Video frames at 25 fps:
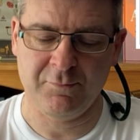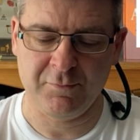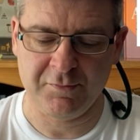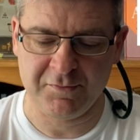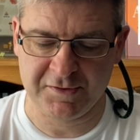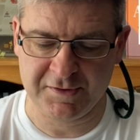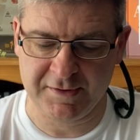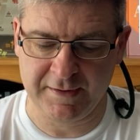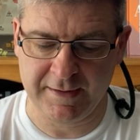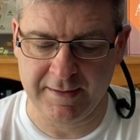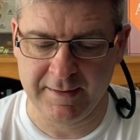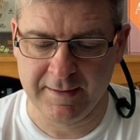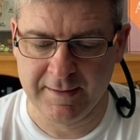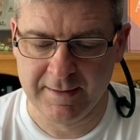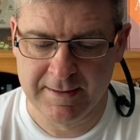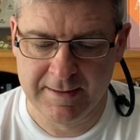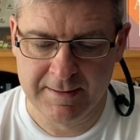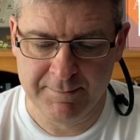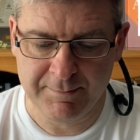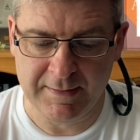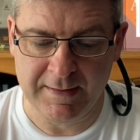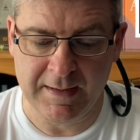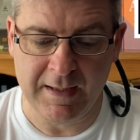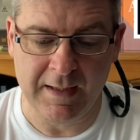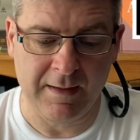We'll see.
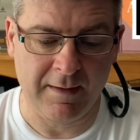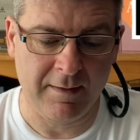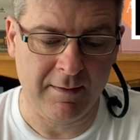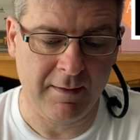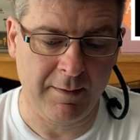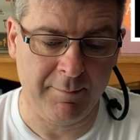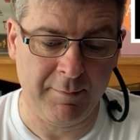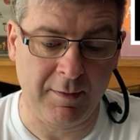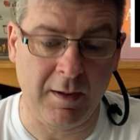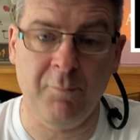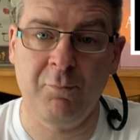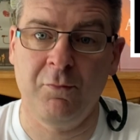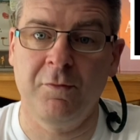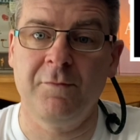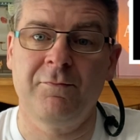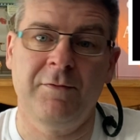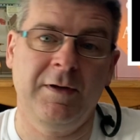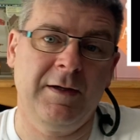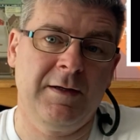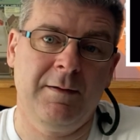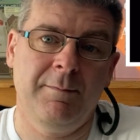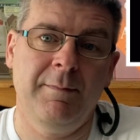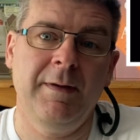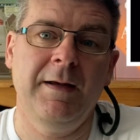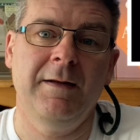But yeah, I would
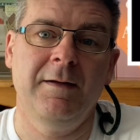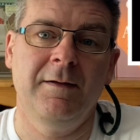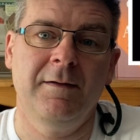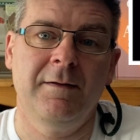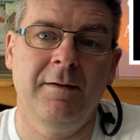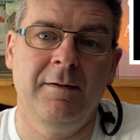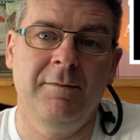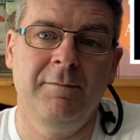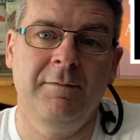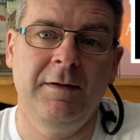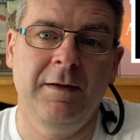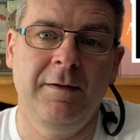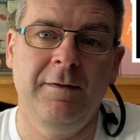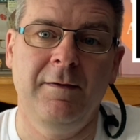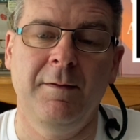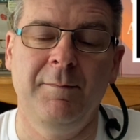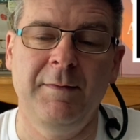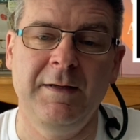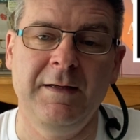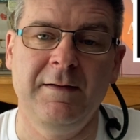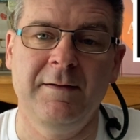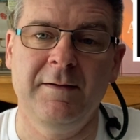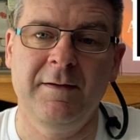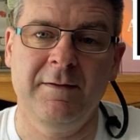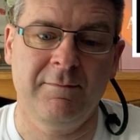recommend. I
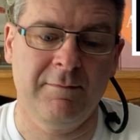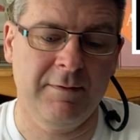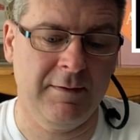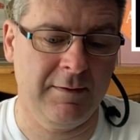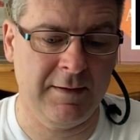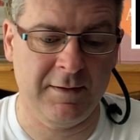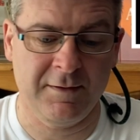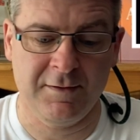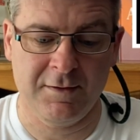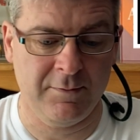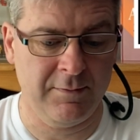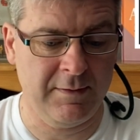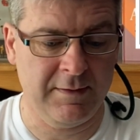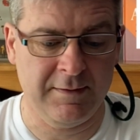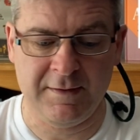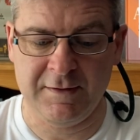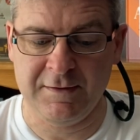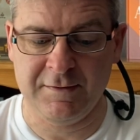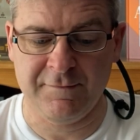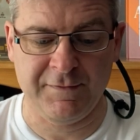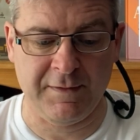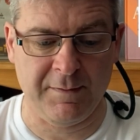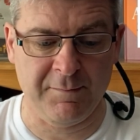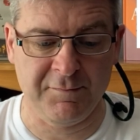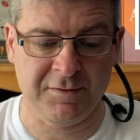mean, they're doing these
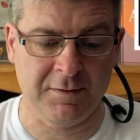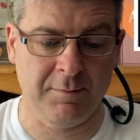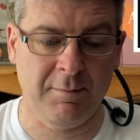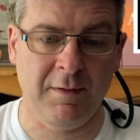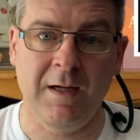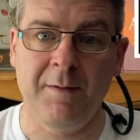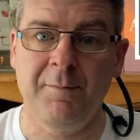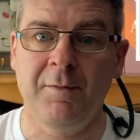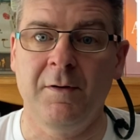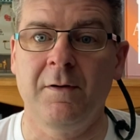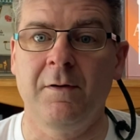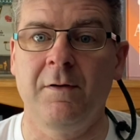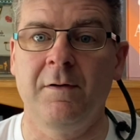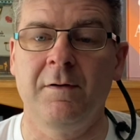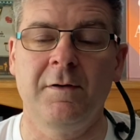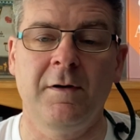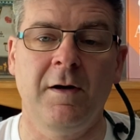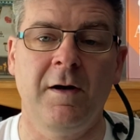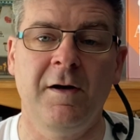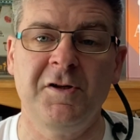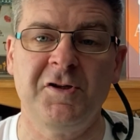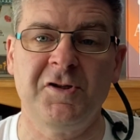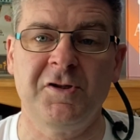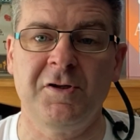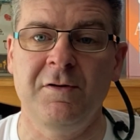films at the moment on
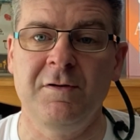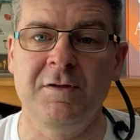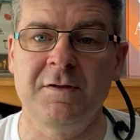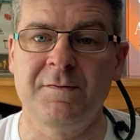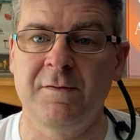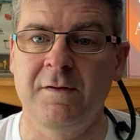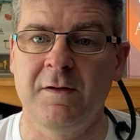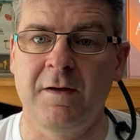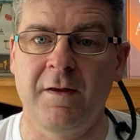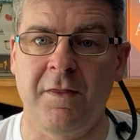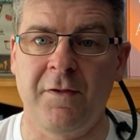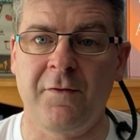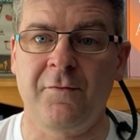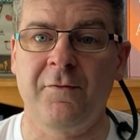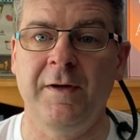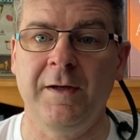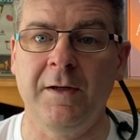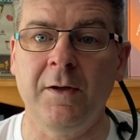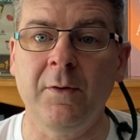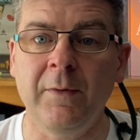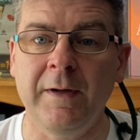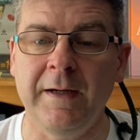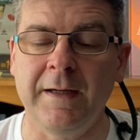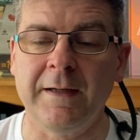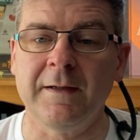iTunes for like
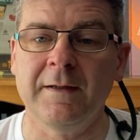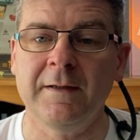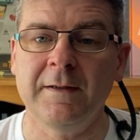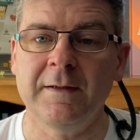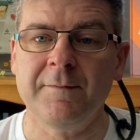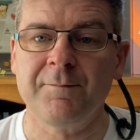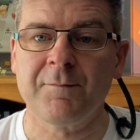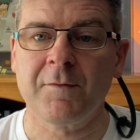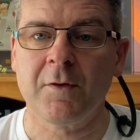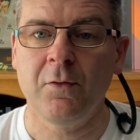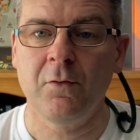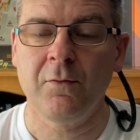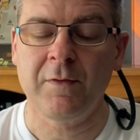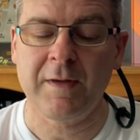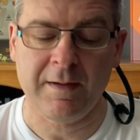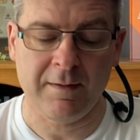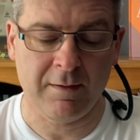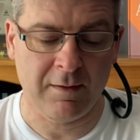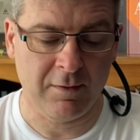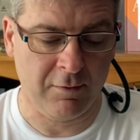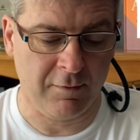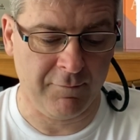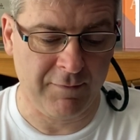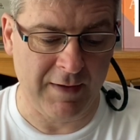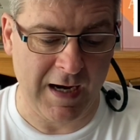£3, or a
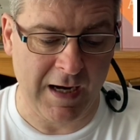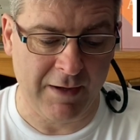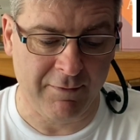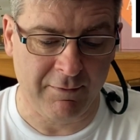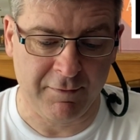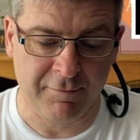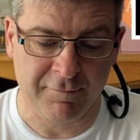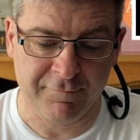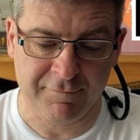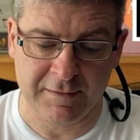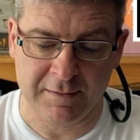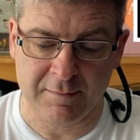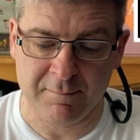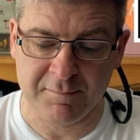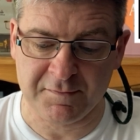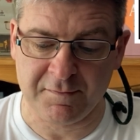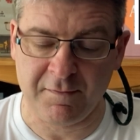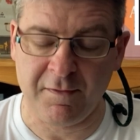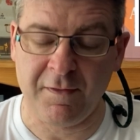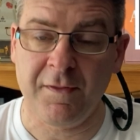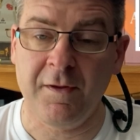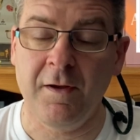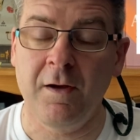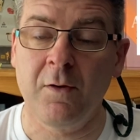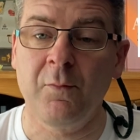lot of Arrow films or
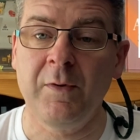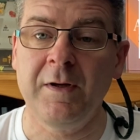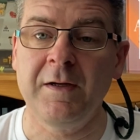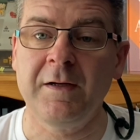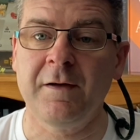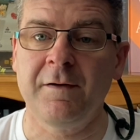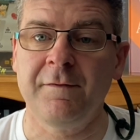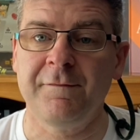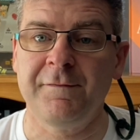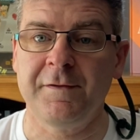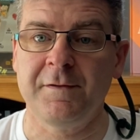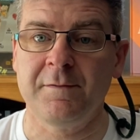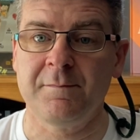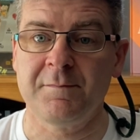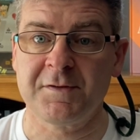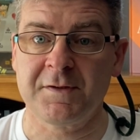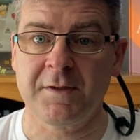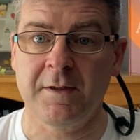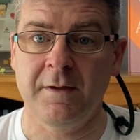Third Window films.